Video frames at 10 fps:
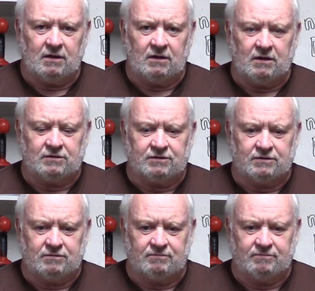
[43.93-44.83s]

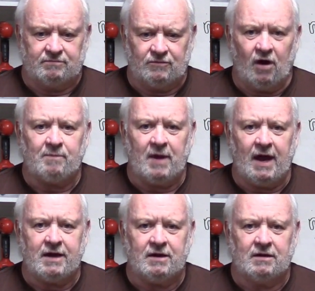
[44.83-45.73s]
It's not
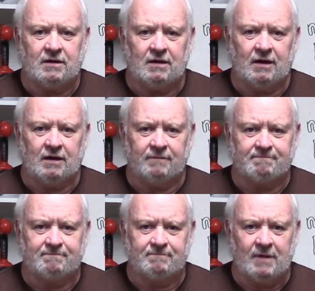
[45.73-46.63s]
bad.
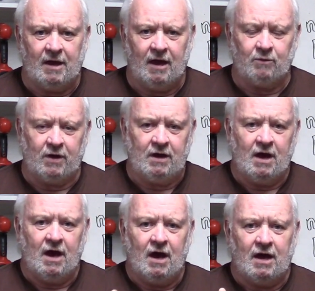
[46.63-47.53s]
Anyway,
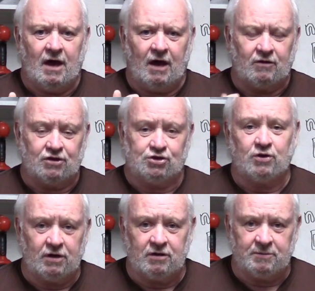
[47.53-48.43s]
I'm going to show
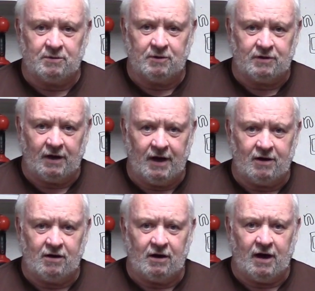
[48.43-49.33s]
you a little bit about the
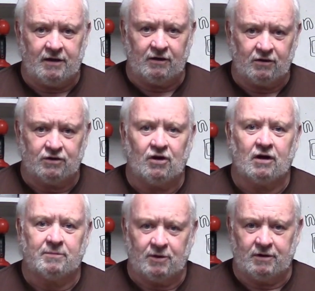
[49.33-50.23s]
ladder and then I'm going to
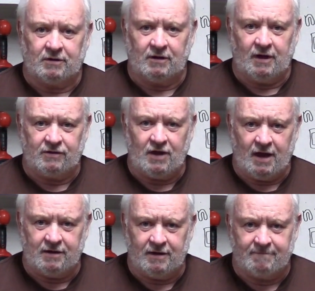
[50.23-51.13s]
talk about it at the
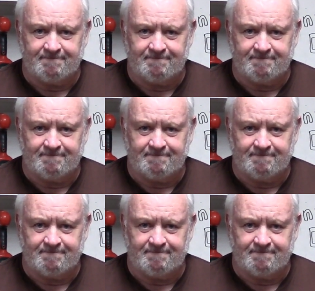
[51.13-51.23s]
end.